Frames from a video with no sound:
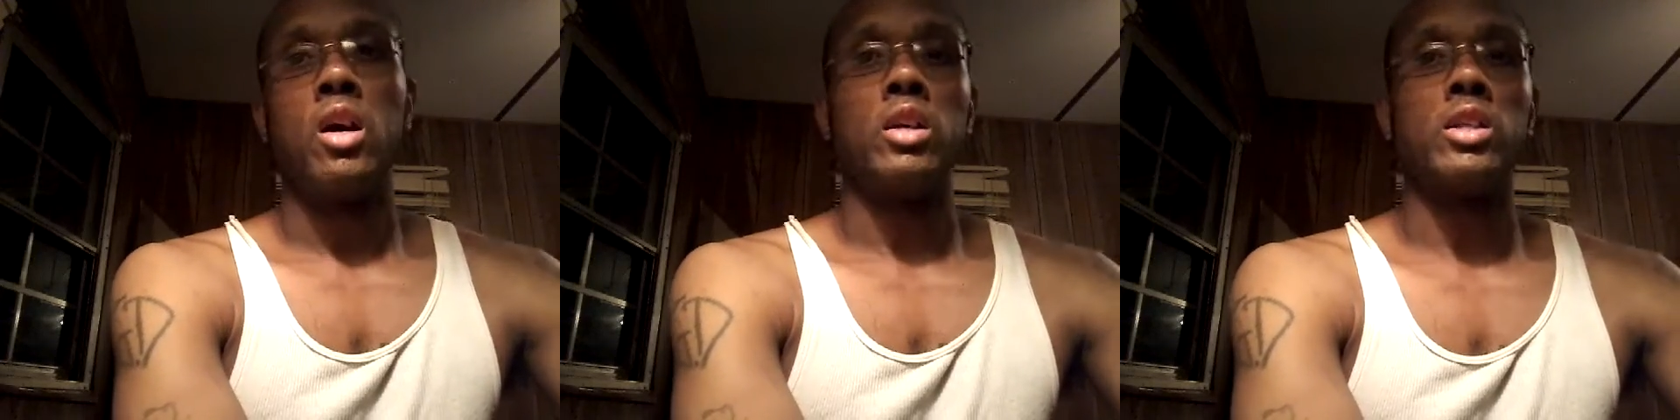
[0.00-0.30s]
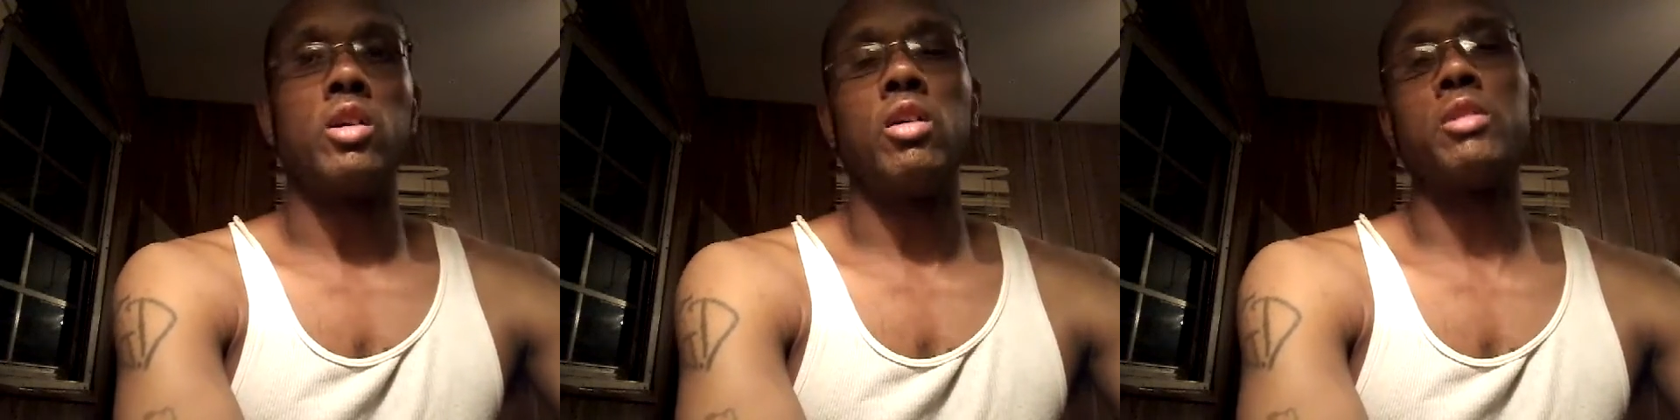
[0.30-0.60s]

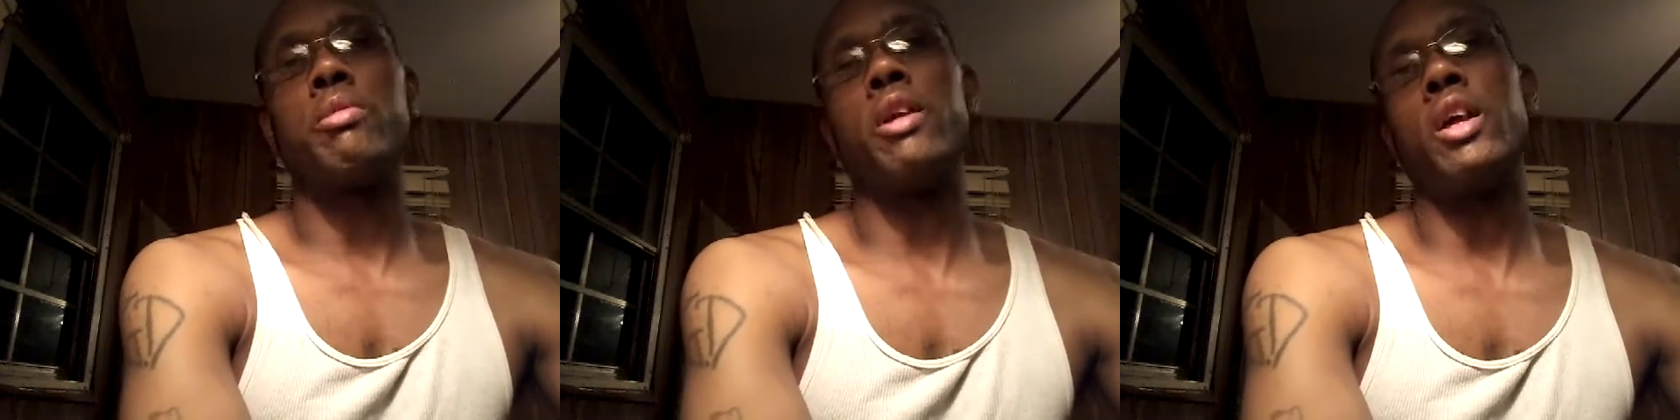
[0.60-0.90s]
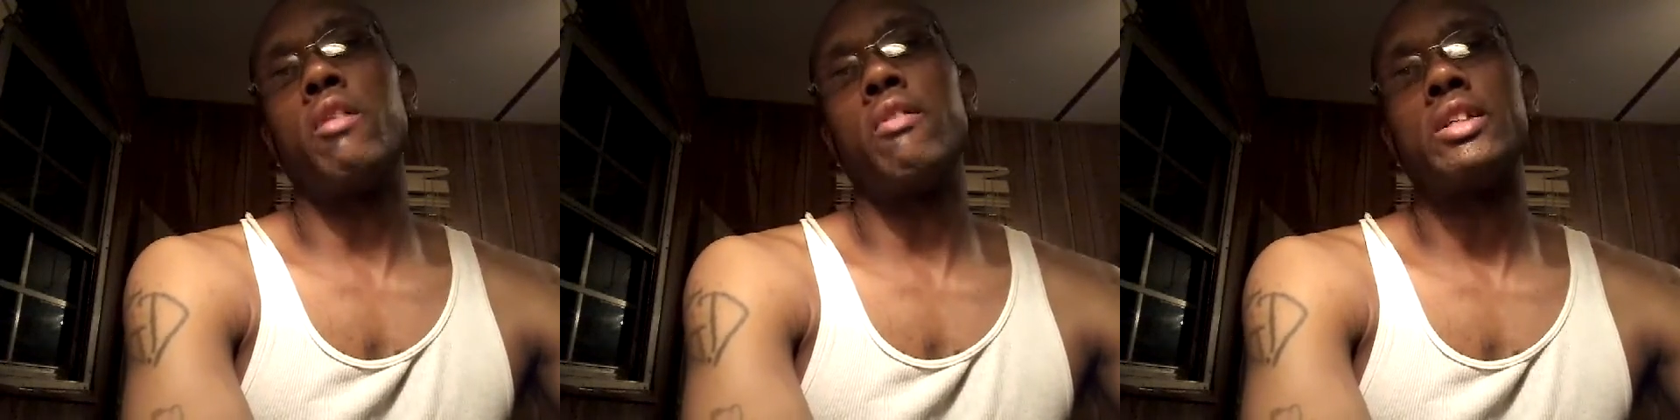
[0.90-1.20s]
So it's a pretty
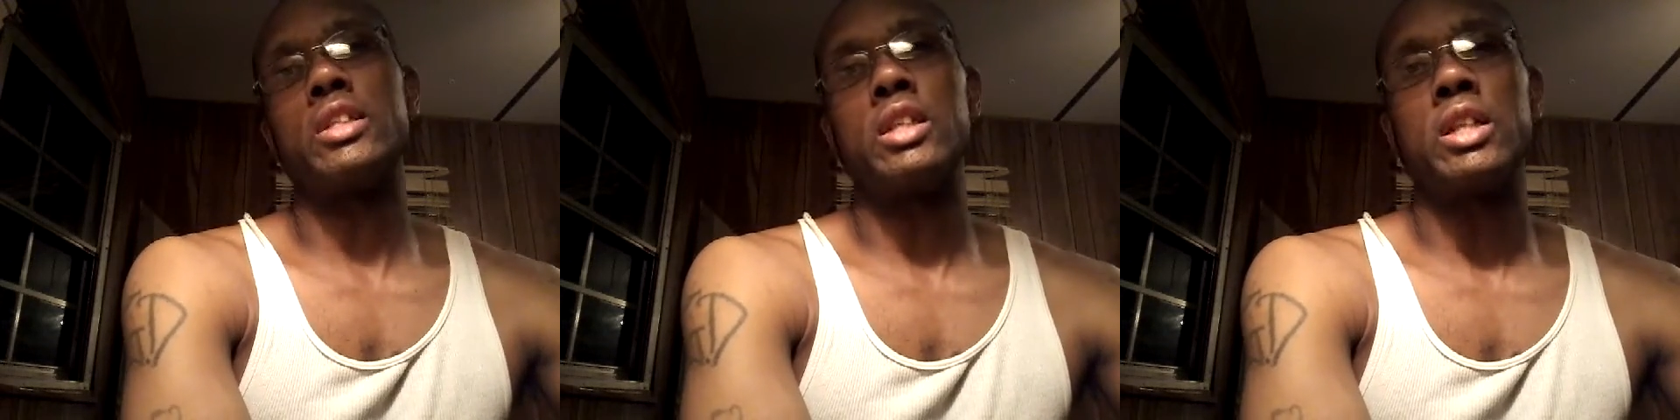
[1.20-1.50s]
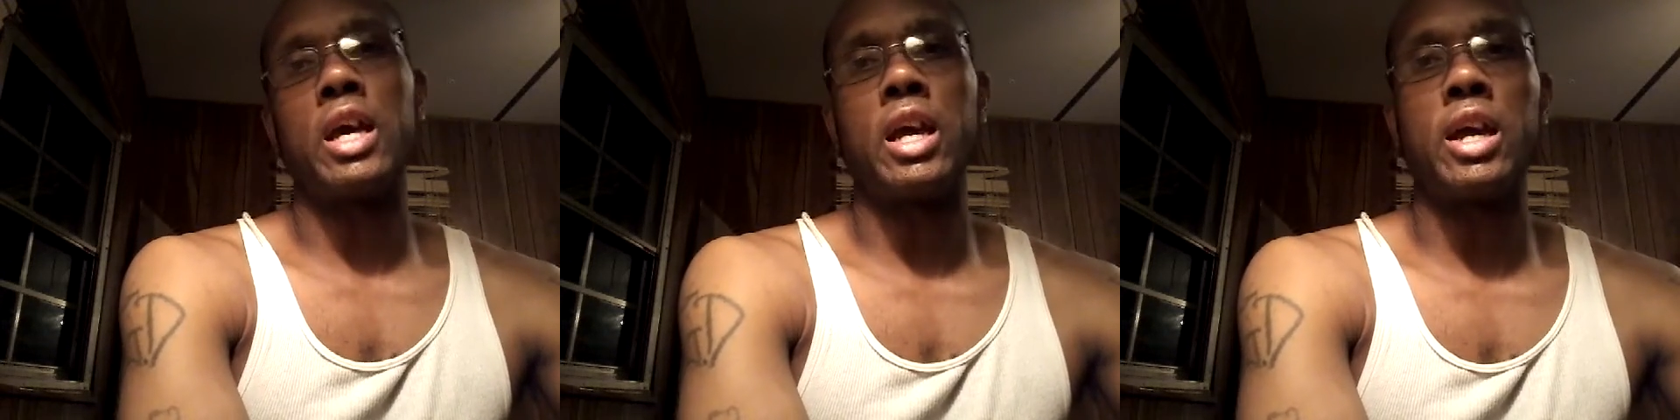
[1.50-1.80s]
interesting
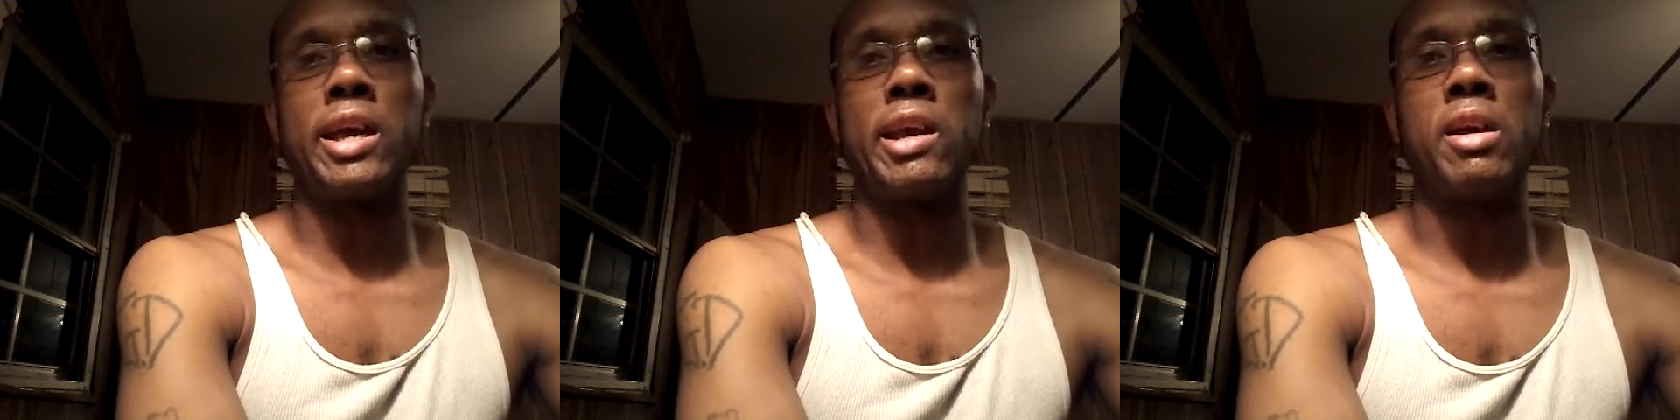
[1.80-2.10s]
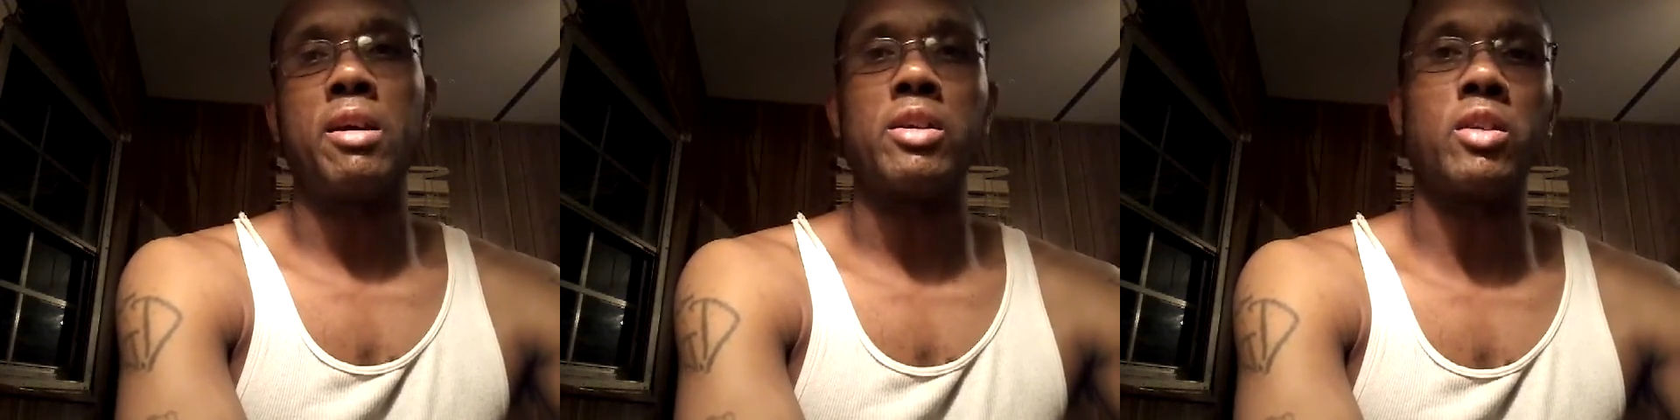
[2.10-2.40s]
thing.
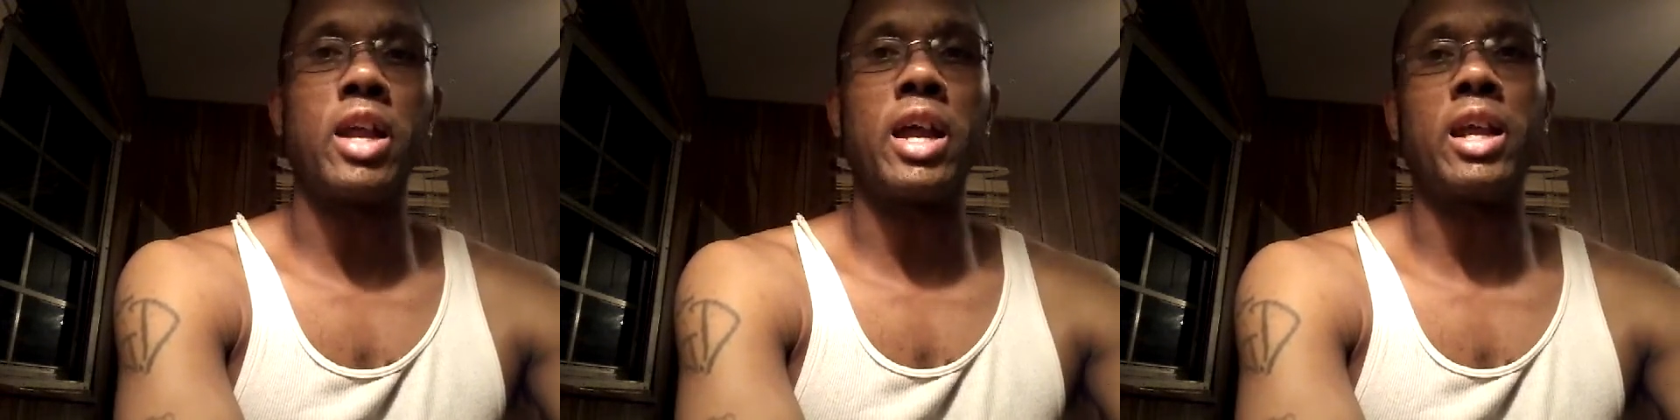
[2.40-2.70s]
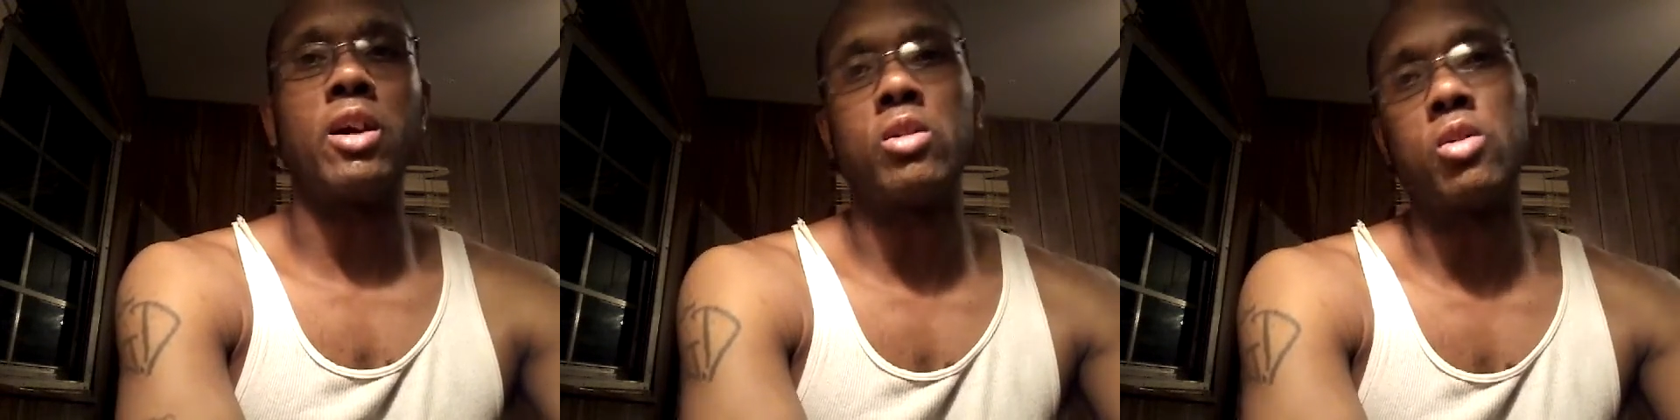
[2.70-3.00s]
So now they're
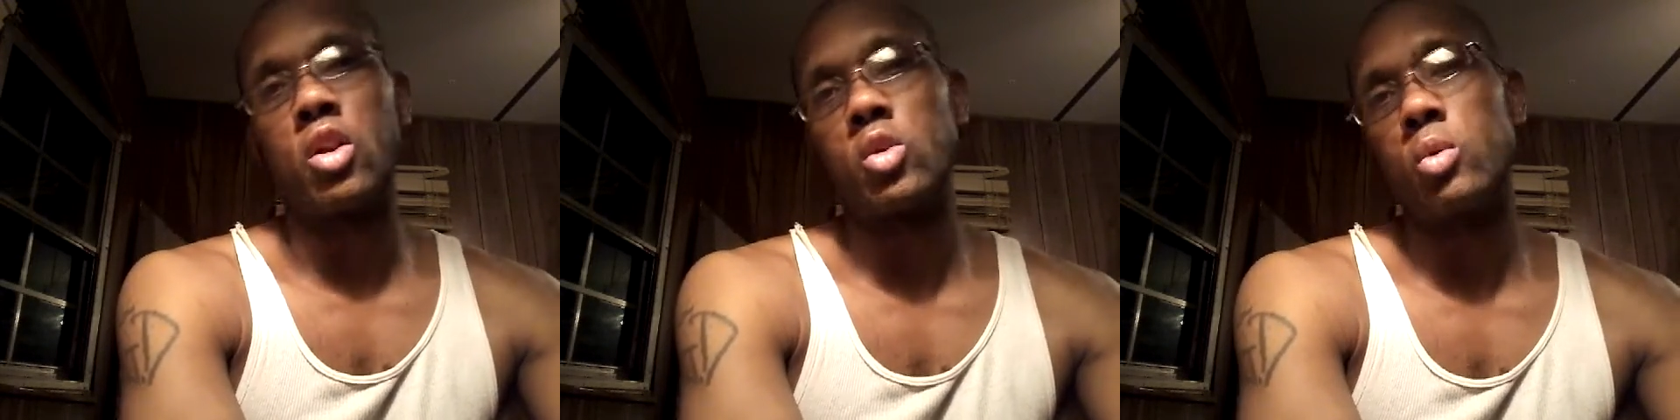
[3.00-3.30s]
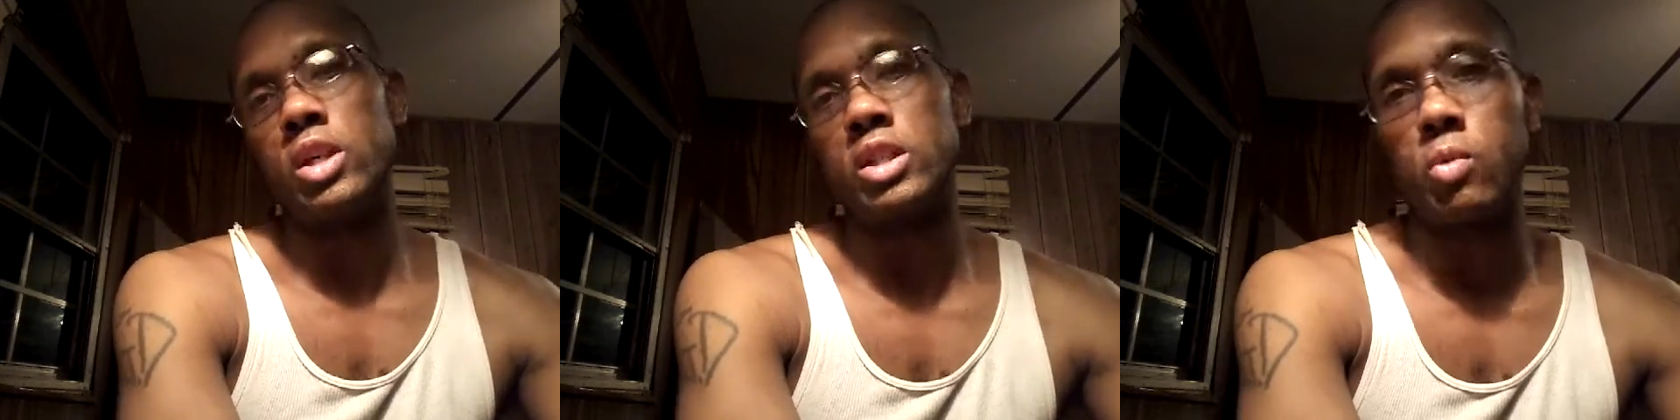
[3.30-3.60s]
gonna do a
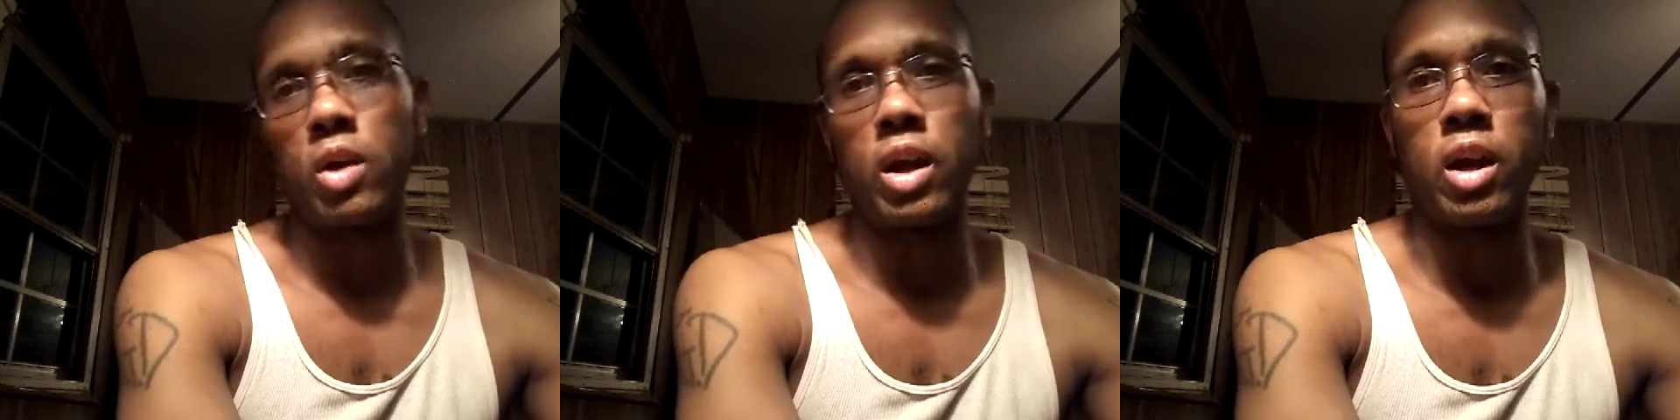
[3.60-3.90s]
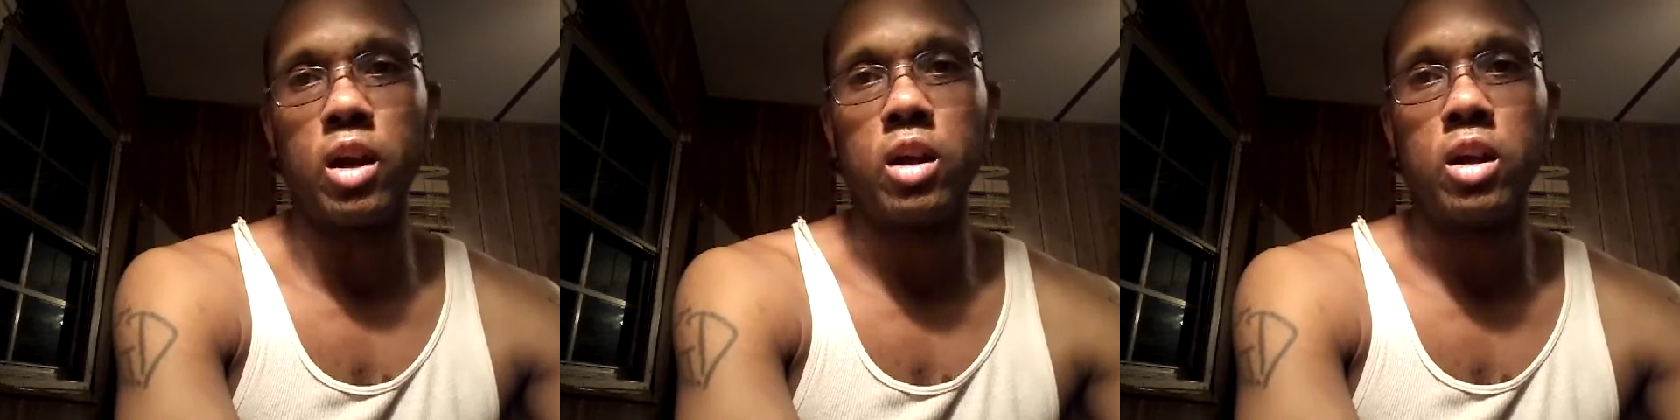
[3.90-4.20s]
twist
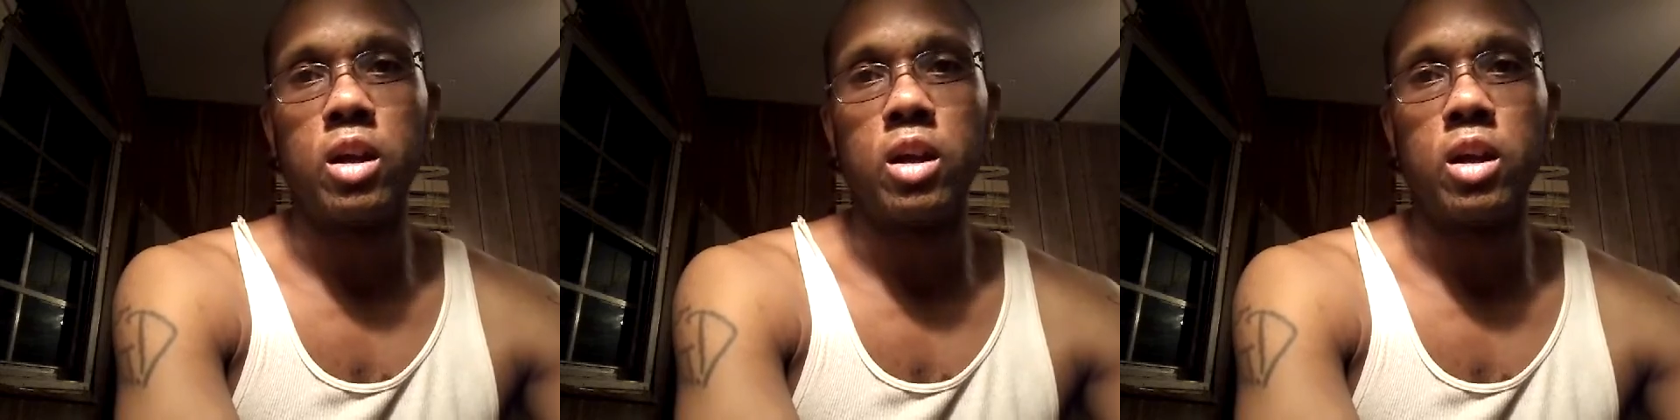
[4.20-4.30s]
where